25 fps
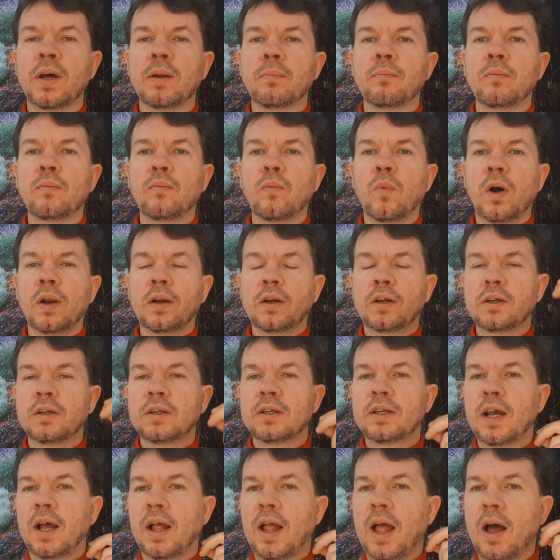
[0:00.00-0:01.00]
but one
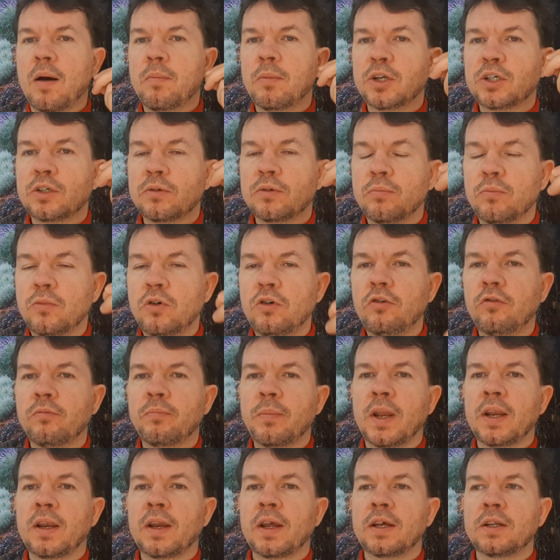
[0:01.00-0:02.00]
can tell how much
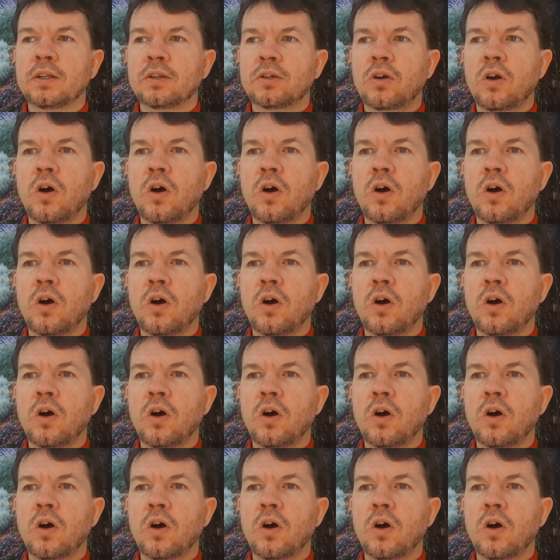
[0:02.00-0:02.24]
movement has